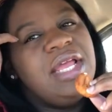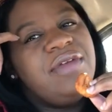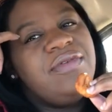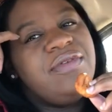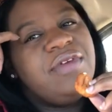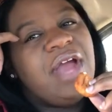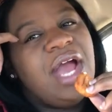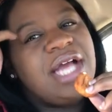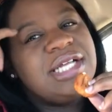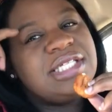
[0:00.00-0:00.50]
If
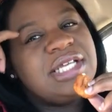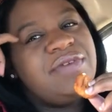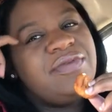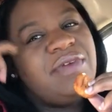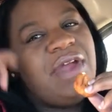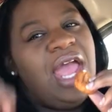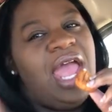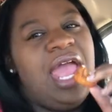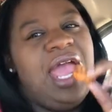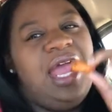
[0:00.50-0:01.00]
you guys
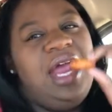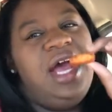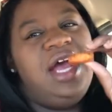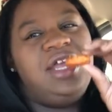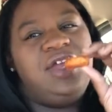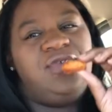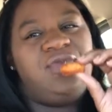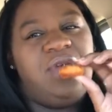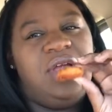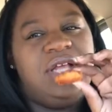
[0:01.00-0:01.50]
ever had
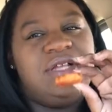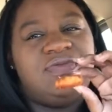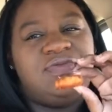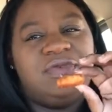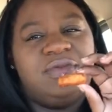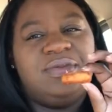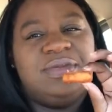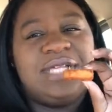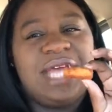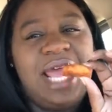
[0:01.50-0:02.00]
onion rings
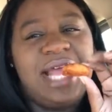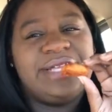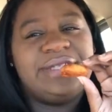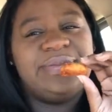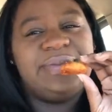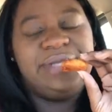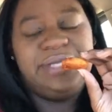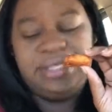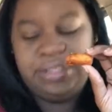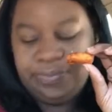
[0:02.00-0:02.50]
from
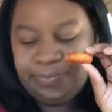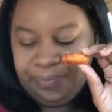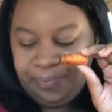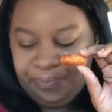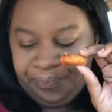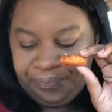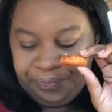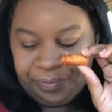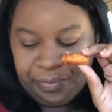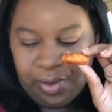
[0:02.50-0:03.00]
Zaxby's,
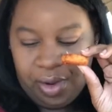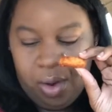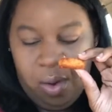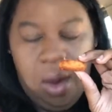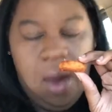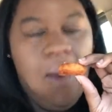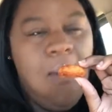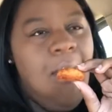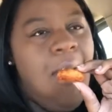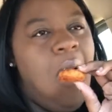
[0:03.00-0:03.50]

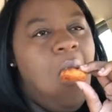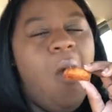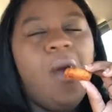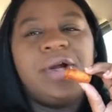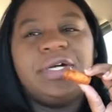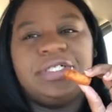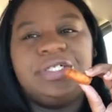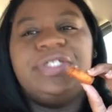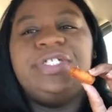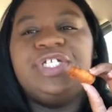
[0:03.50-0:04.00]

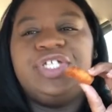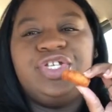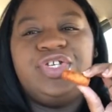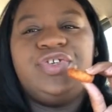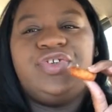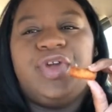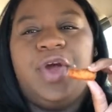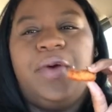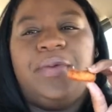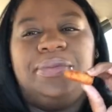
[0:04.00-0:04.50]
then
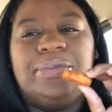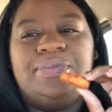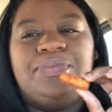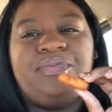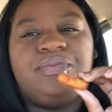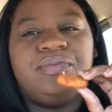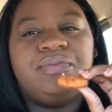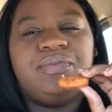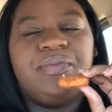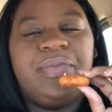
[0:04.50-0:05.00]
you know
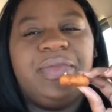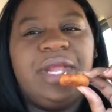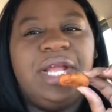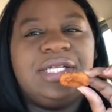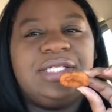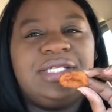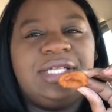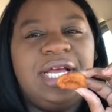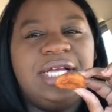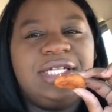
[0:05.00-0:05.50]

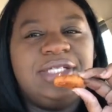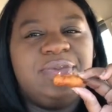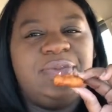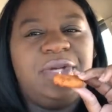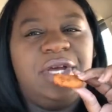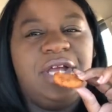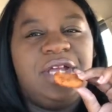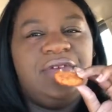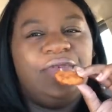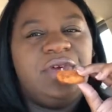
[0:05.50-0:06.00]

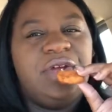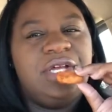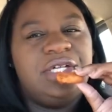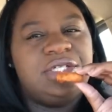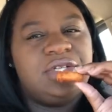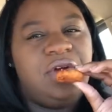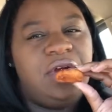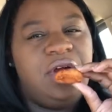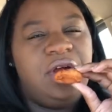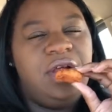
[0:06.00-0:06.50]
Zaxby's onion
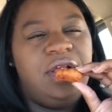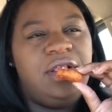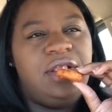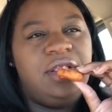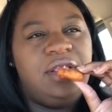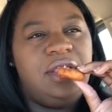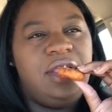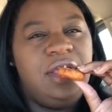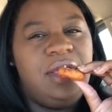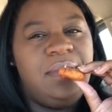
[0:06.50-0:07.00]
rings are
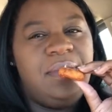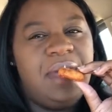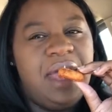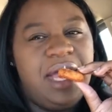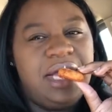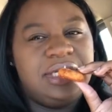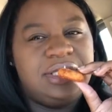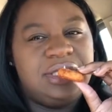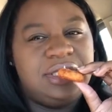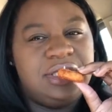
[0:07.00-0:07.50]
the
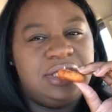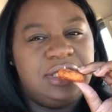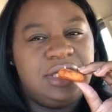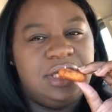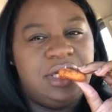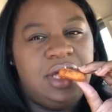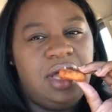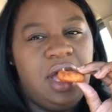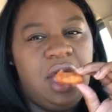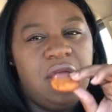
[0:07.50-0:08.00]
best
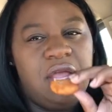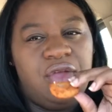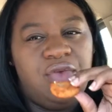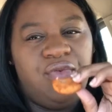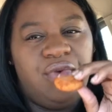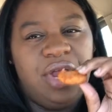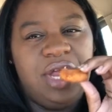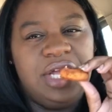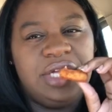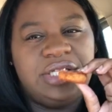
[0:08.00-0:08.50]
onion
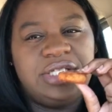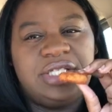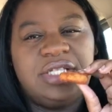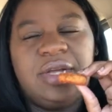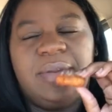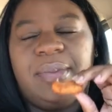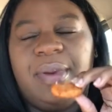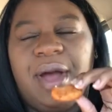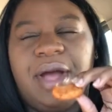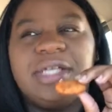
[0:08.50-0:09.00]
rings
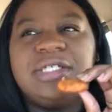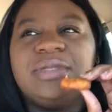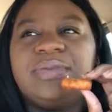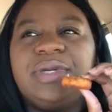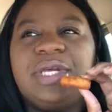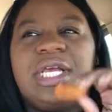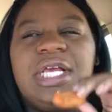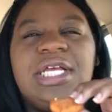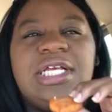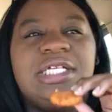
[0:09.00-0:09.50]
there
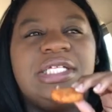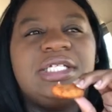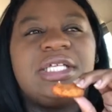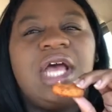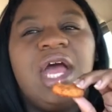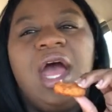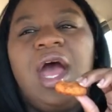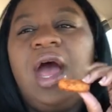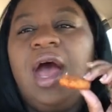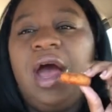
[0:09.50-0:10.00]
possibly is,
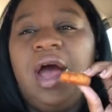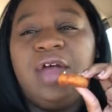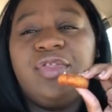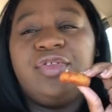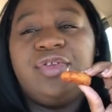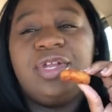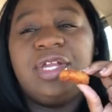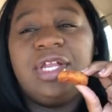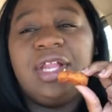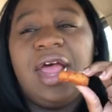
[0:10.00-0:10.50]

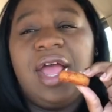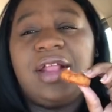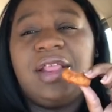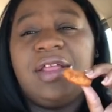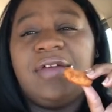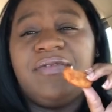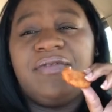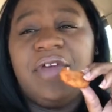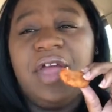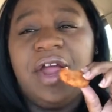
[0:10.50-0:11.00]
other than like
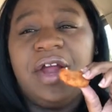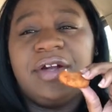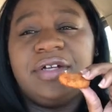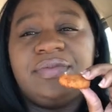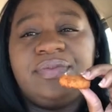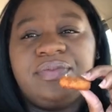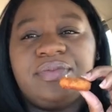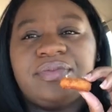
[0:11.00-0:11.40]
the fair.